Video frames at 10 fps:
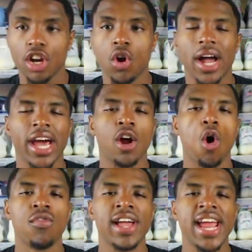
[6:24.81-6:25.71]
y'all know I gotta
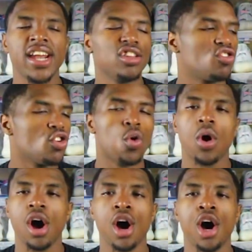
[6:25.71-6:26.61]
over edit.
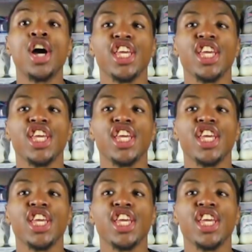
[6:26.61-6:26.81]
So, uh,